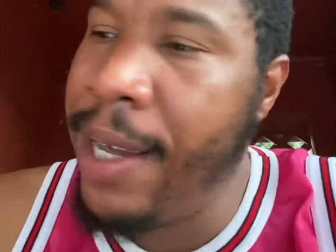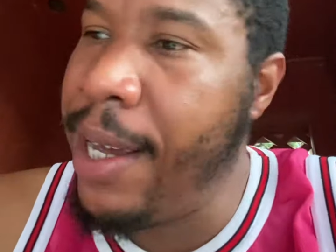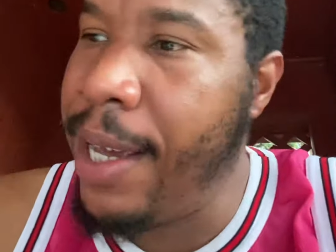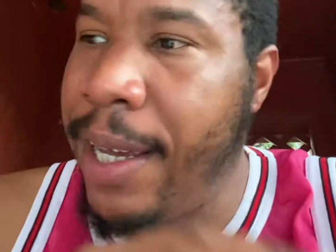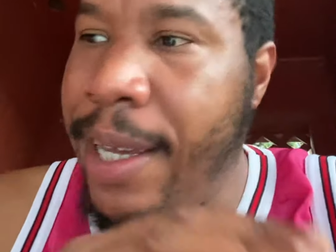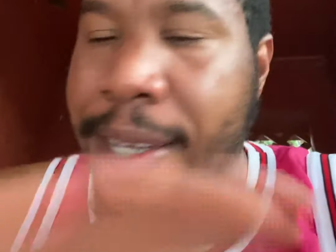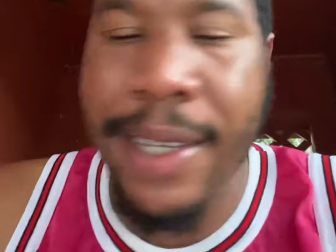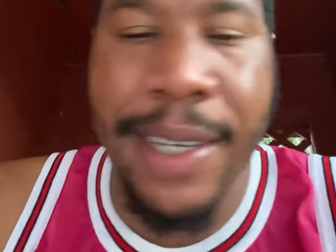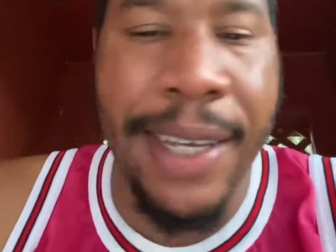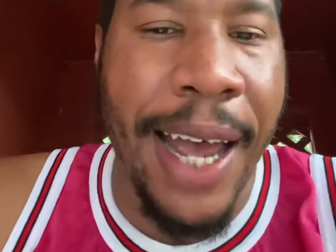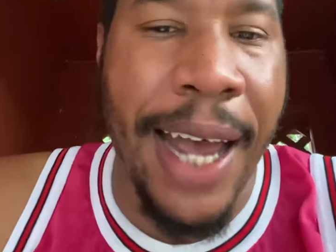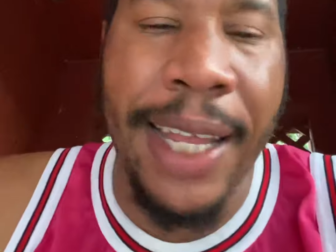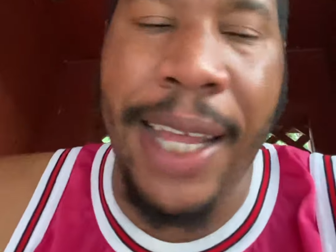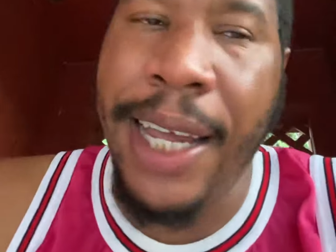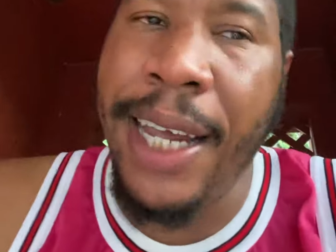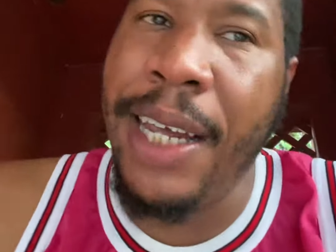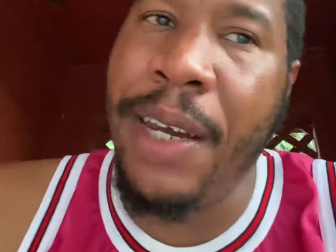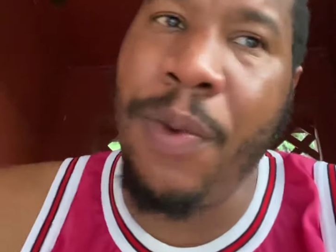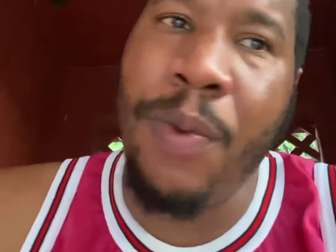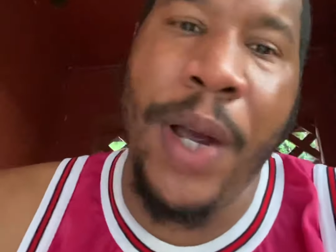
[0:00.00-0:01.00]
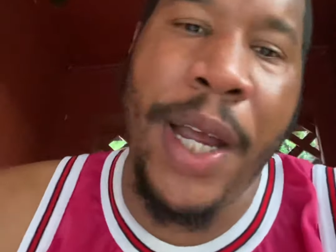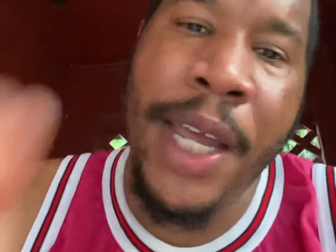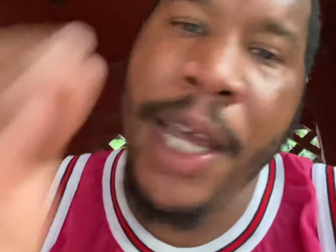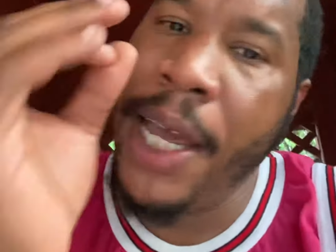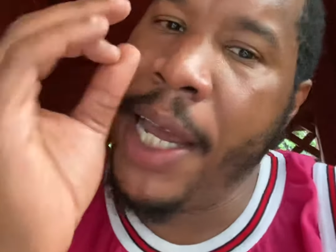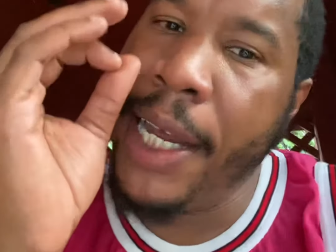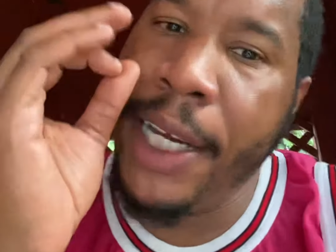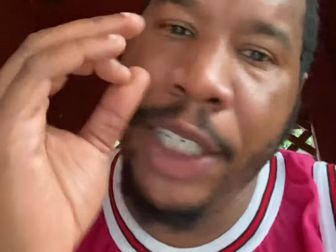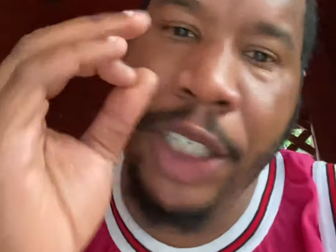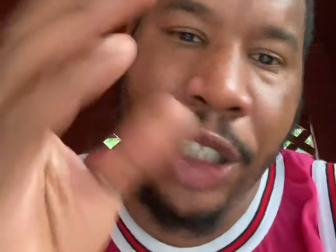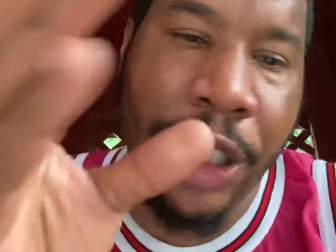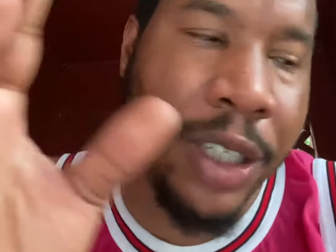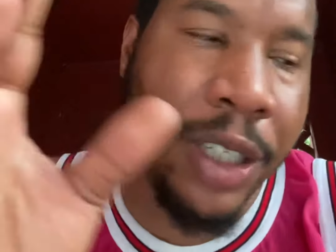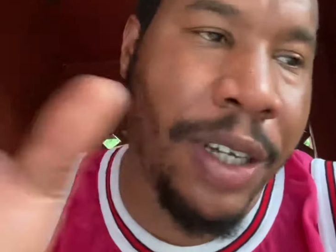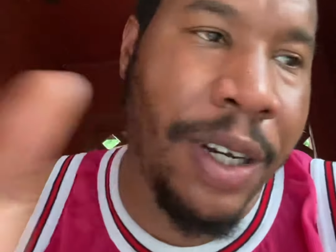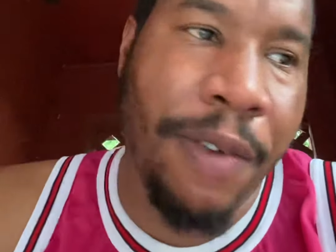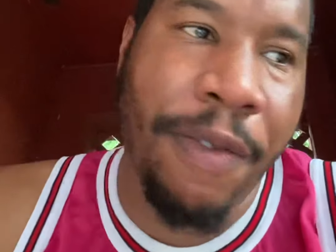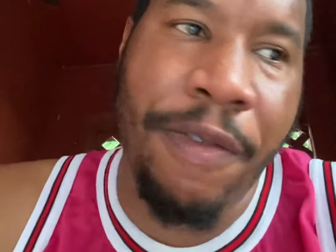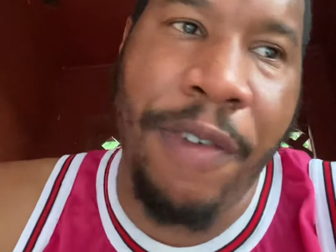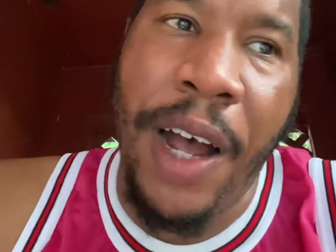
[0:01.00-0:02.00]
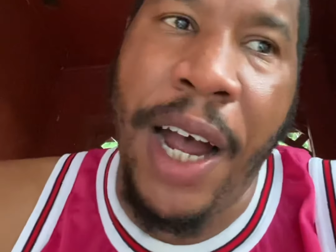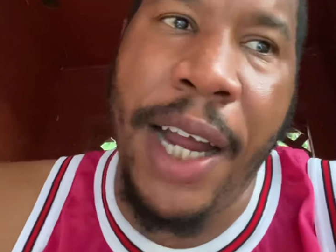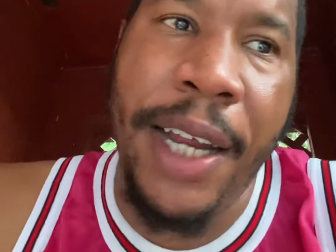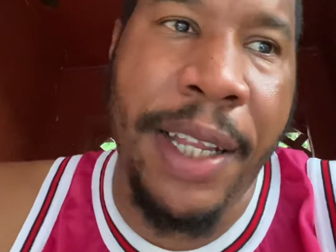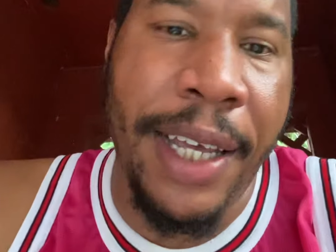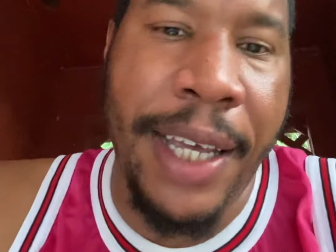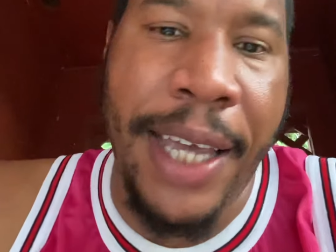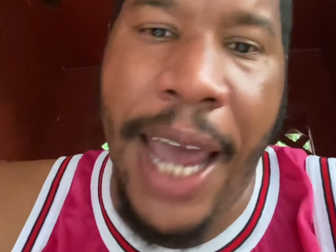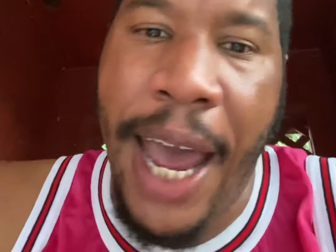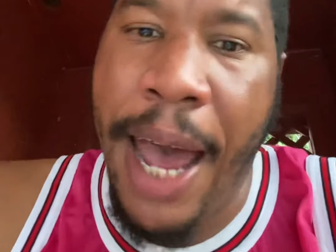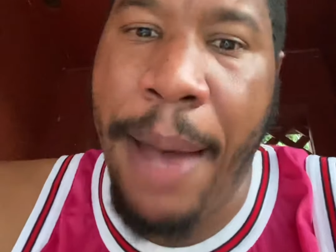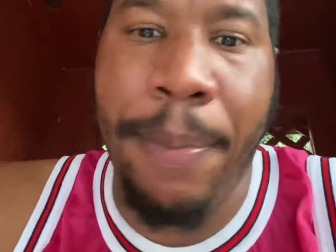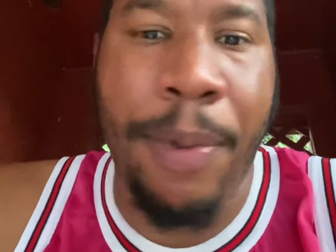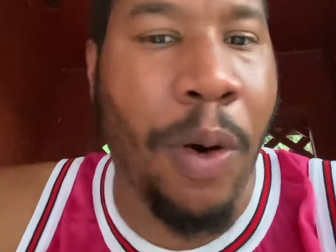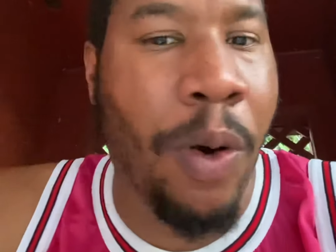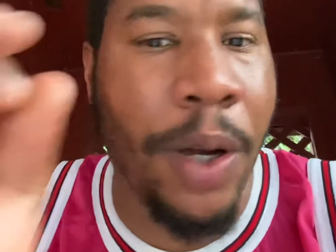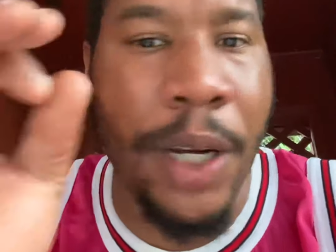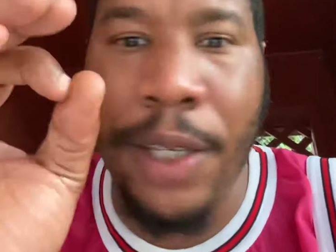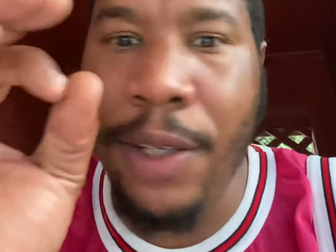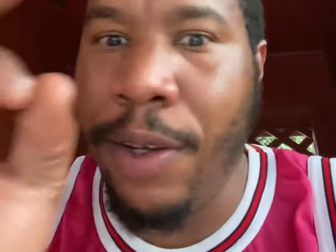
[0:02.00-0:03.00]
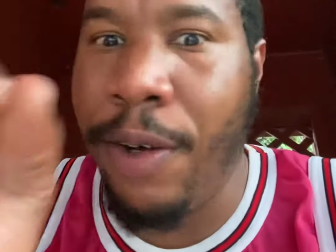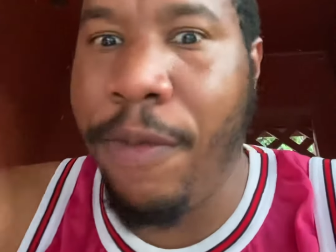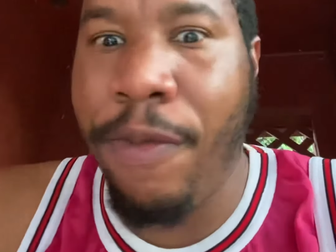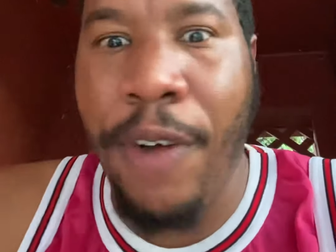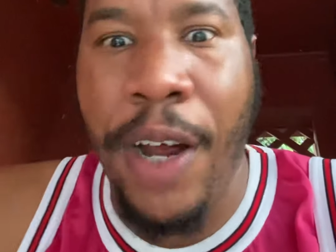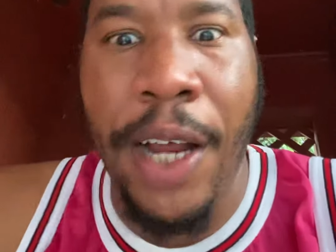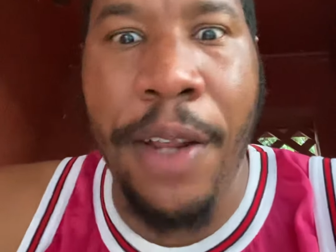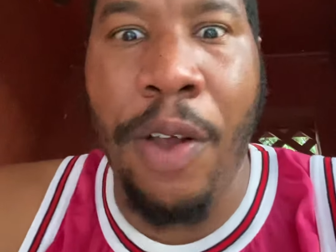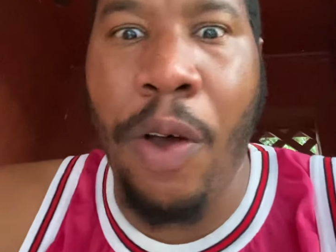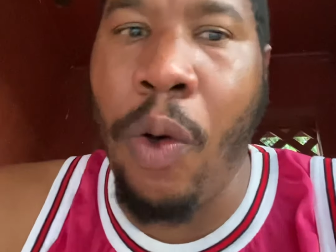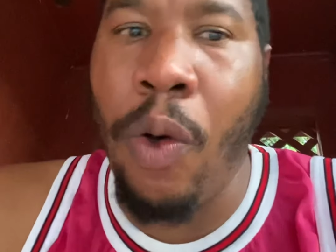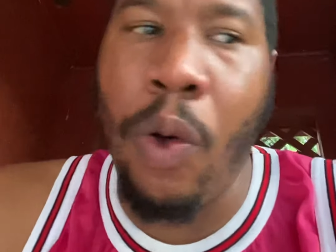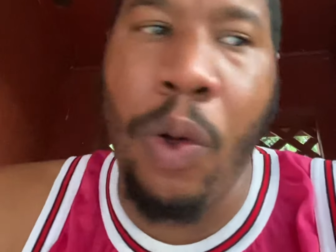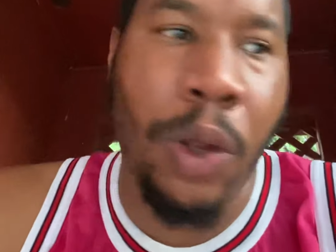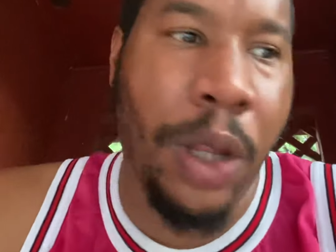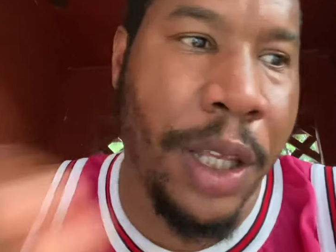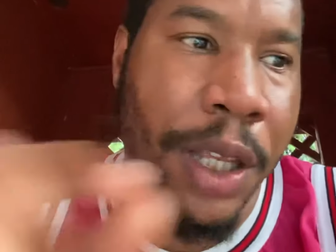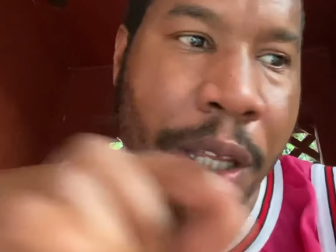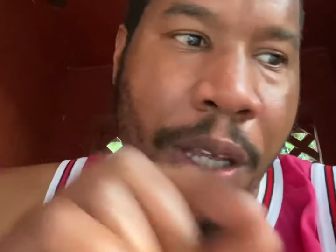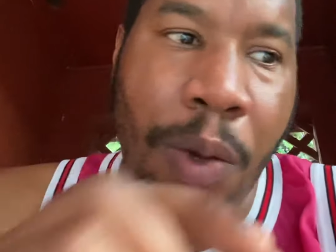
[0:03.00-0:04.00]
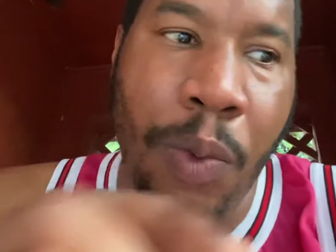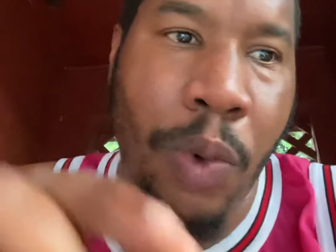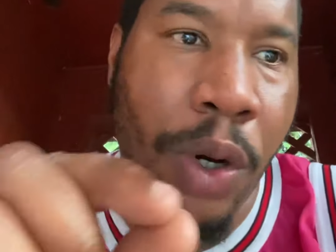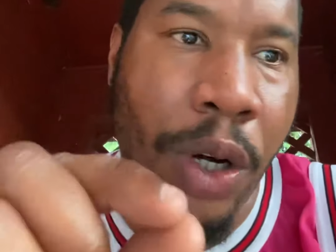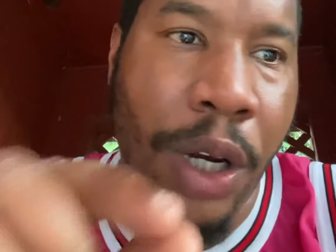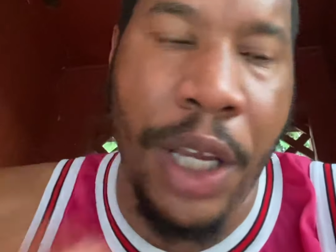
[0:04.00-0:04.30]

against a guy like Inoue, he's just going to find the gap or he's going to find the hole in,